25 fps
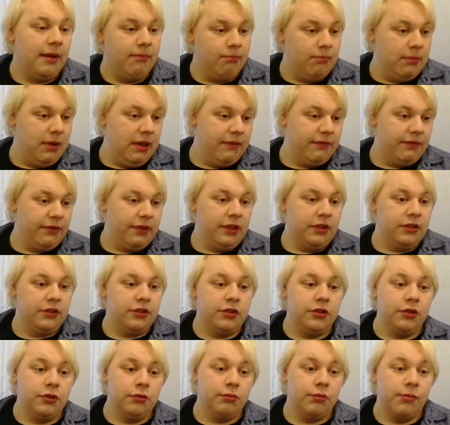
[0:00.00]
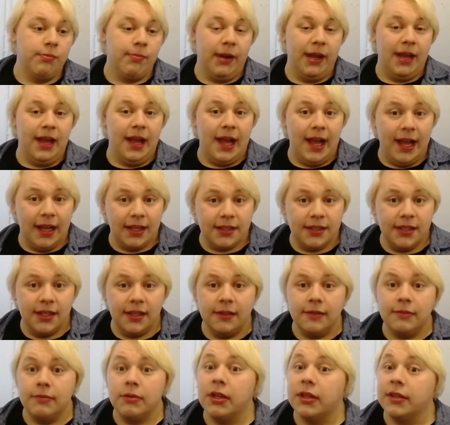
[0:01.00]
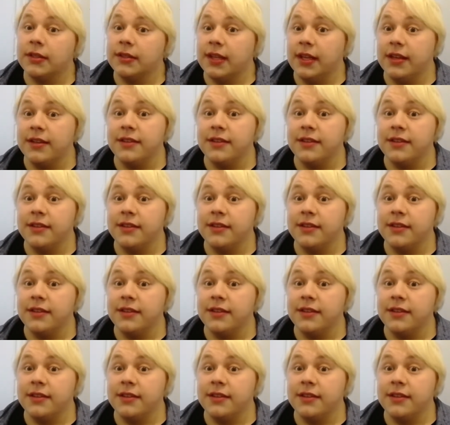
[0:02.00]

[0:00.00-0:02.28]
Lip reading: Everything to do with my acting gets sent